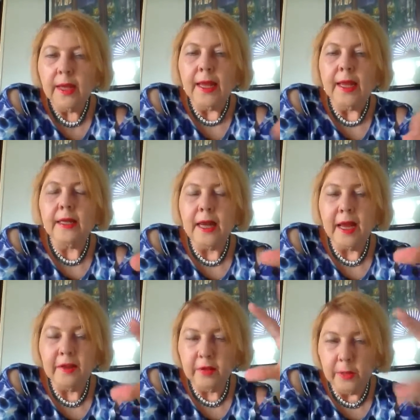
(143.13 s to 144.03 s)
and
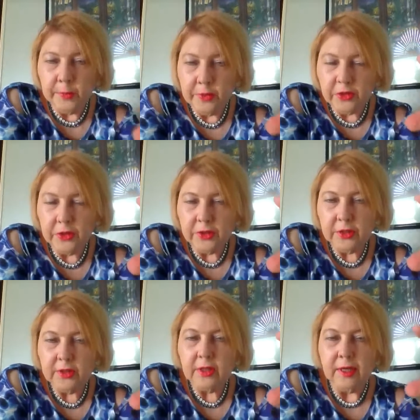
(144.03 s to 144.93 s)
have
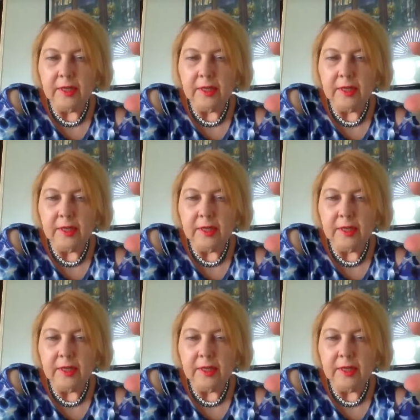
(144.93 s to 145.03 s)
images